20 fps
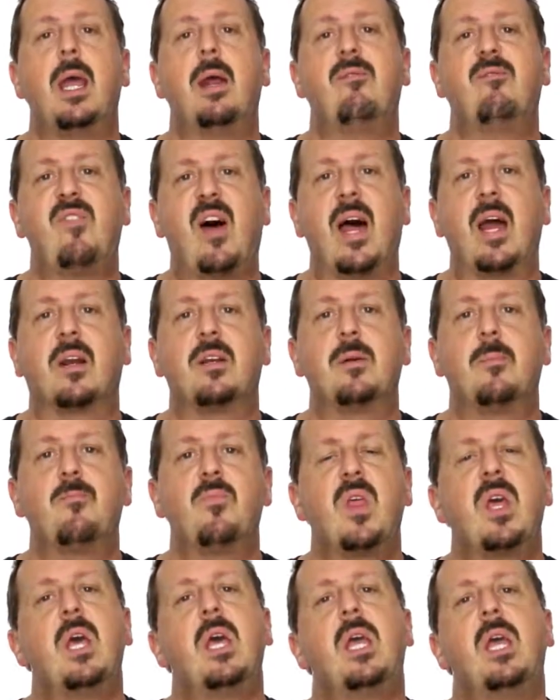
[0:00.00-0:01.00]
In fact,
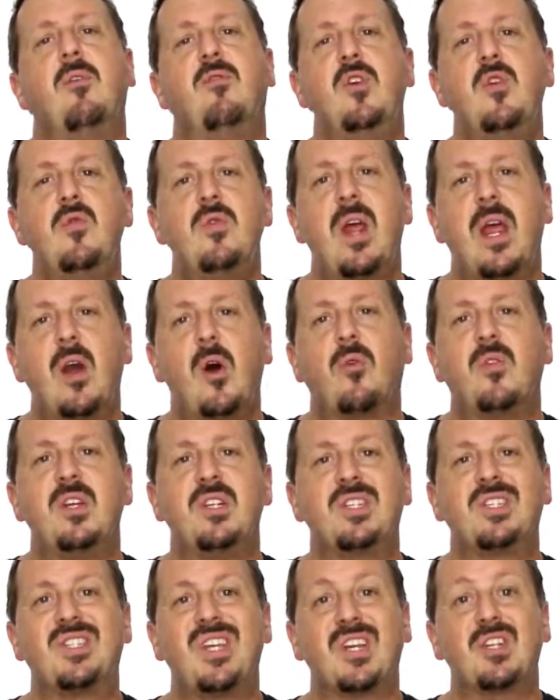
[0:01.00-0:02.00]
if you nail
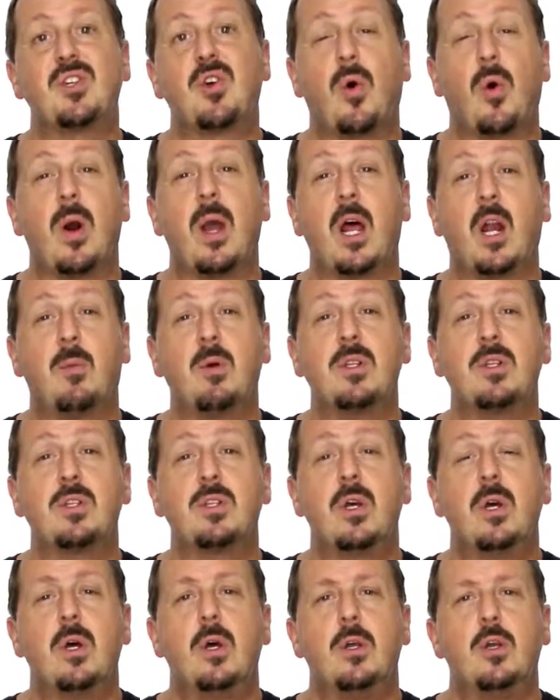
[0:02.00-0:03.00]
these 6 core
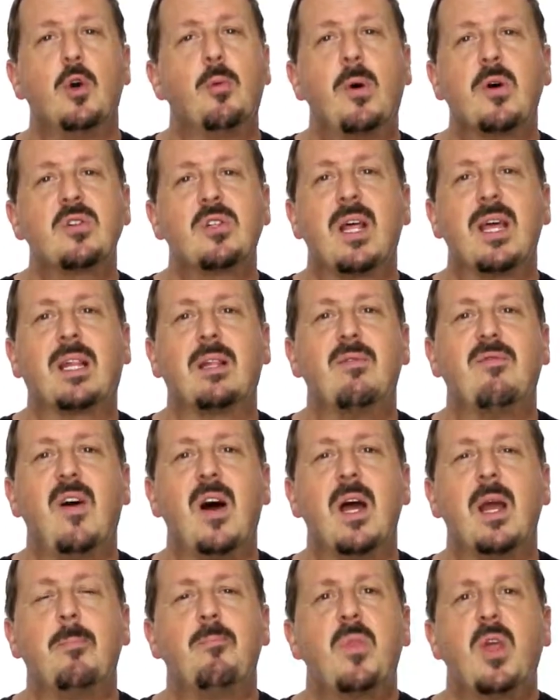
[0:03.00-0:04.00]
elements, you'll most likely
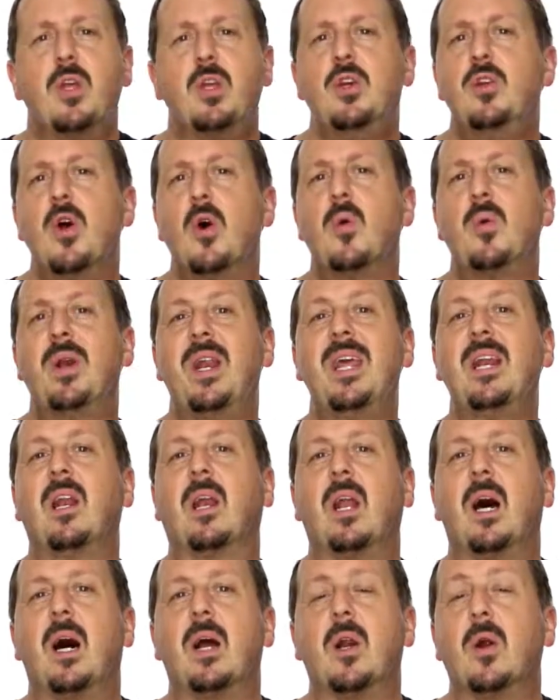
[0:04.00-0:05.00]
find you don't
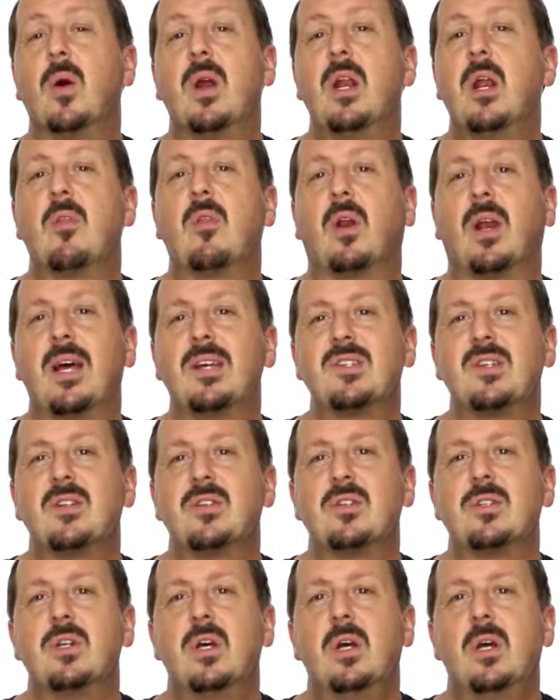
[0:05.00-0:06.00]
need a lot or any of the
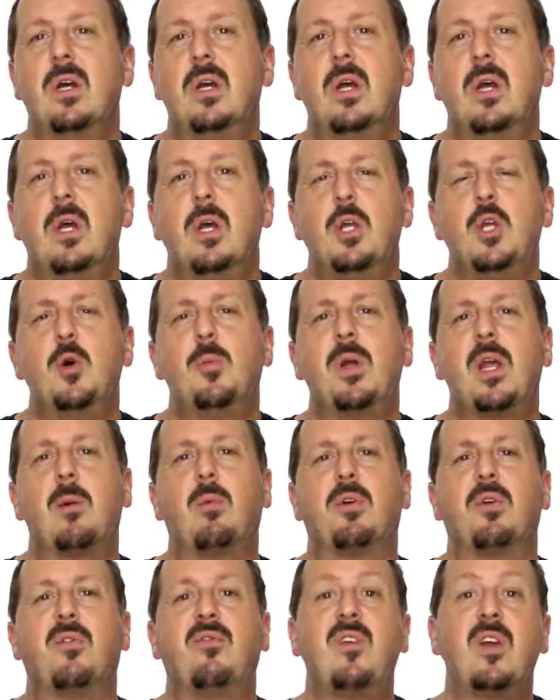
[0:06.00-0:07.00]
lessons. You'll be
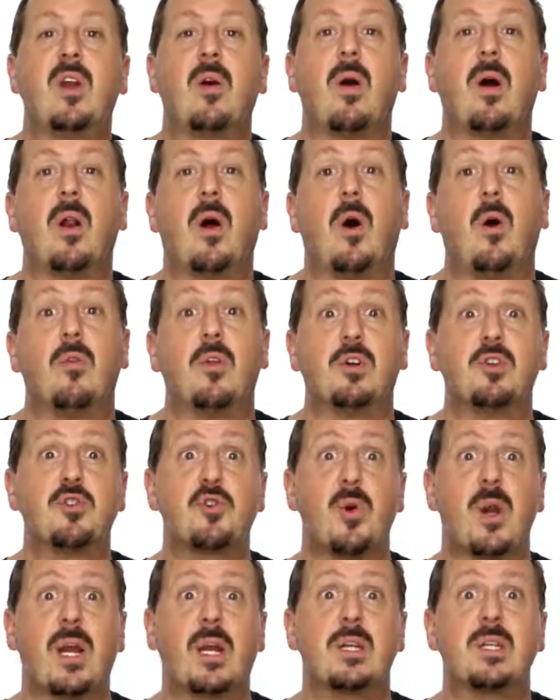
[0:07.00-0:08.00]
able to figure out all the
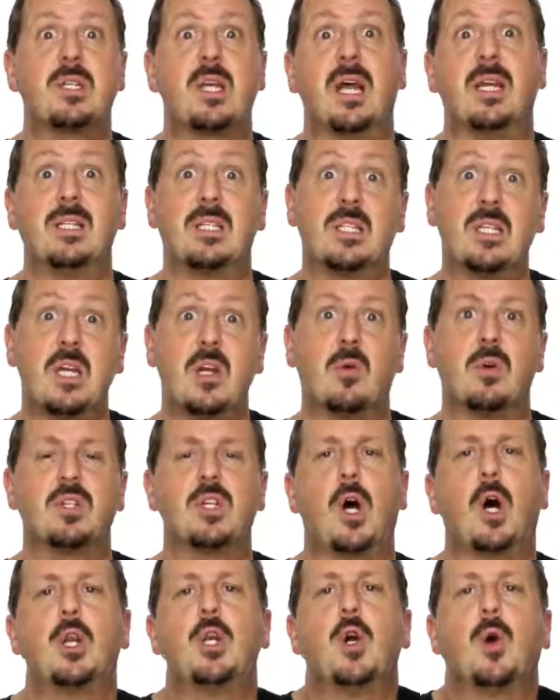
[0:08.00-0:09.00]
tricks and
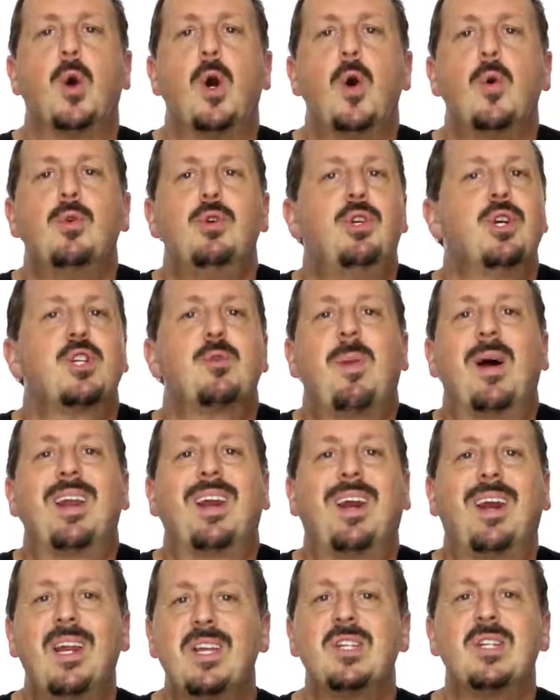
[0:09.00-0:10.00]
secrets on your own just
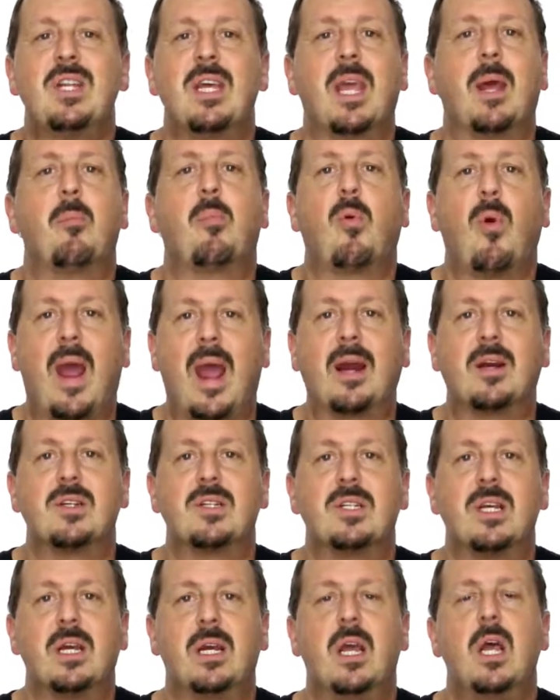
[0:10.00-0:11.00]
by listening and
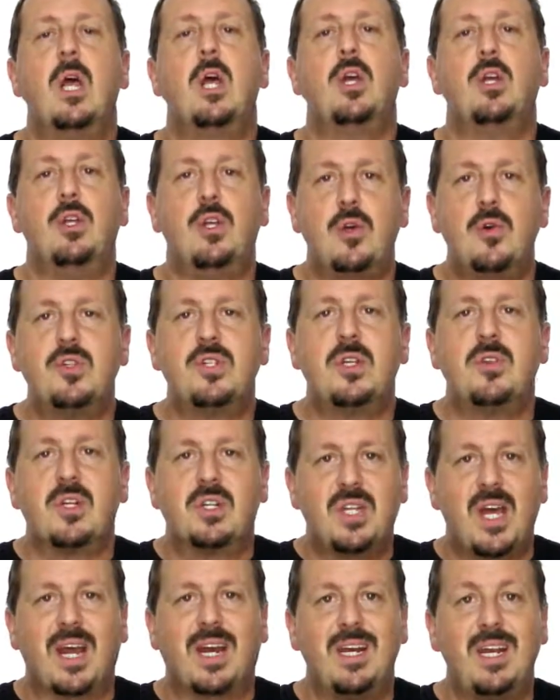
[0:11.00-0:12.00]
practicing using
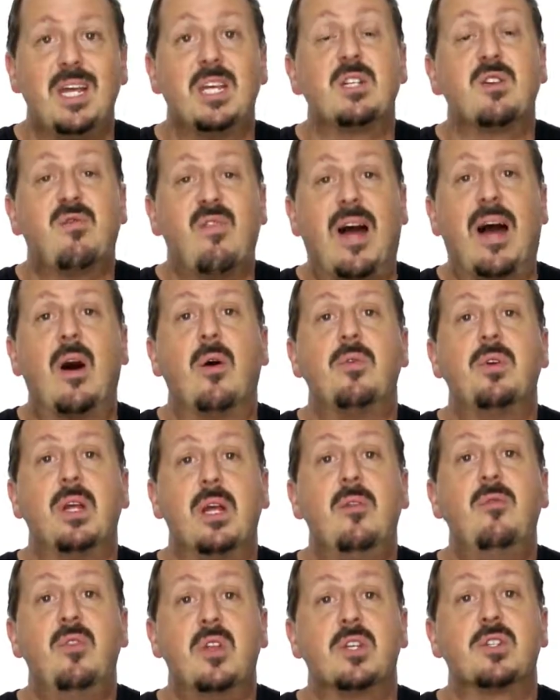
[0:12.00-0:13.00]
the techniques
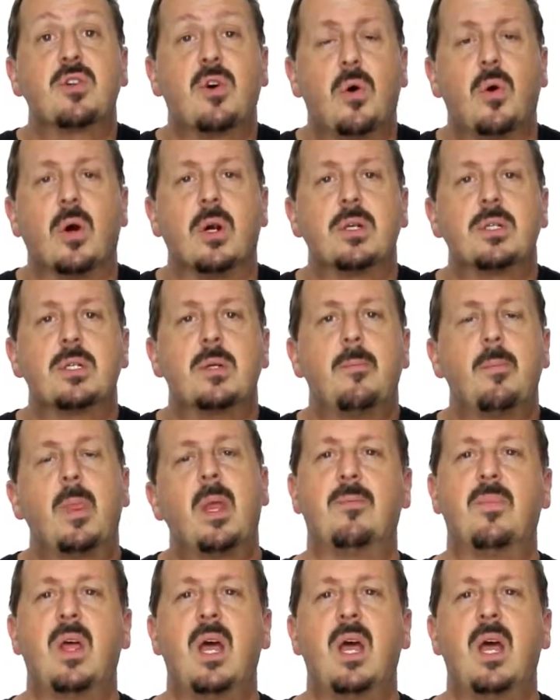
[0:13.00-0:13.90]
found in this course.